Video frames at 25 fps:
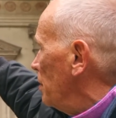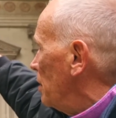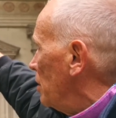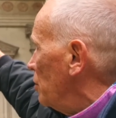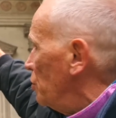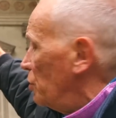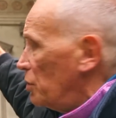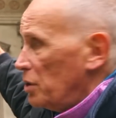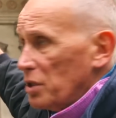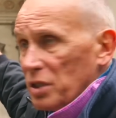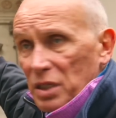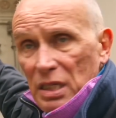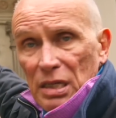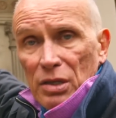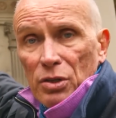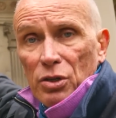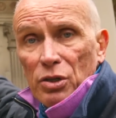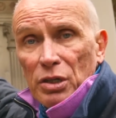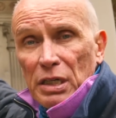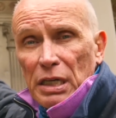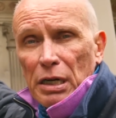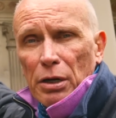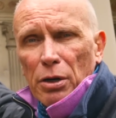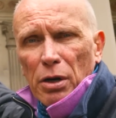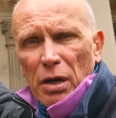because you can see they're
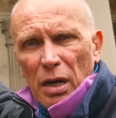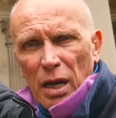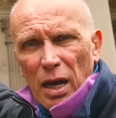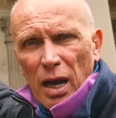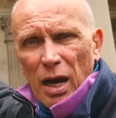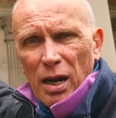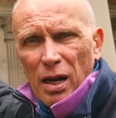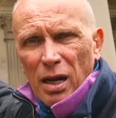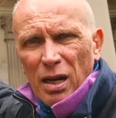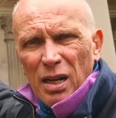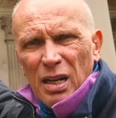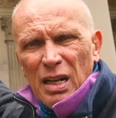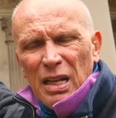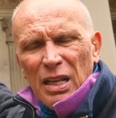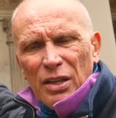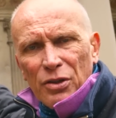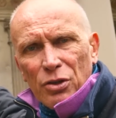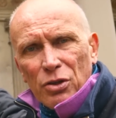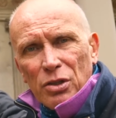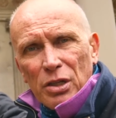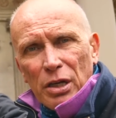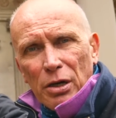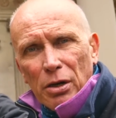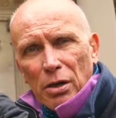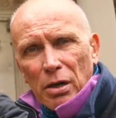terracotta.
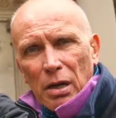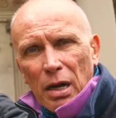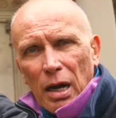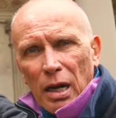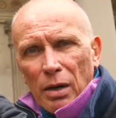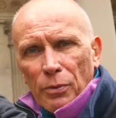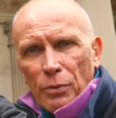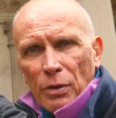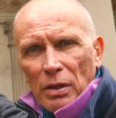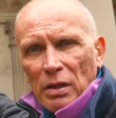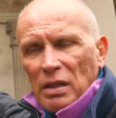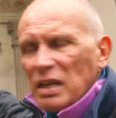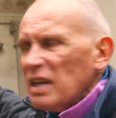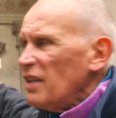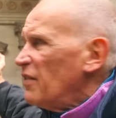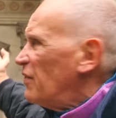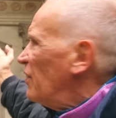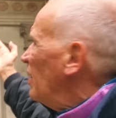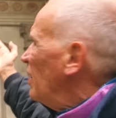They're terracotta relief